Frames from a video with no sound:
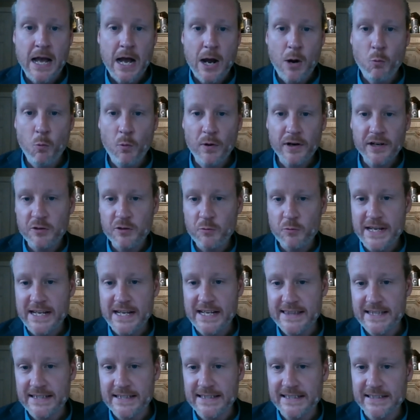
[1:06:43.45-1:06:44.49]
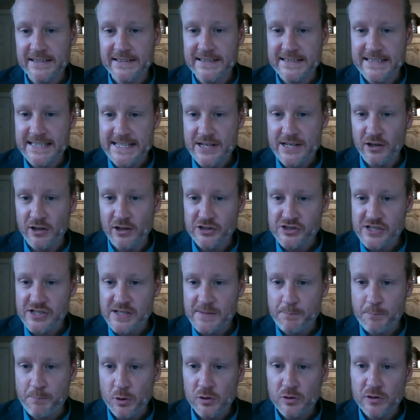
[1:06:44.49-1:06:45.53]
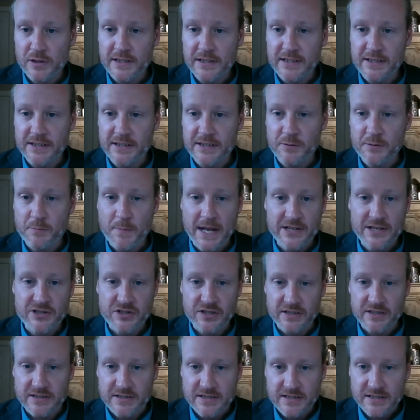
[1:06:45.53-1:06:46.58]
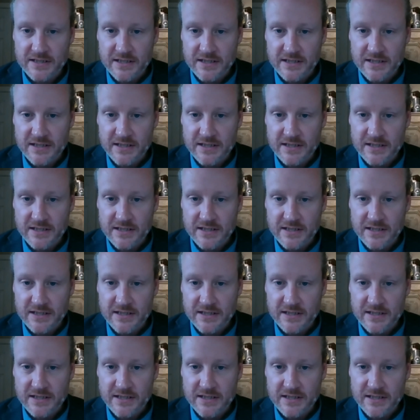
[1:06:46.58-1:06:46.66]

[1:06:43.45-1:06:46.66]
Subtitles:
Where can we get the little TRC booklet you mentioned?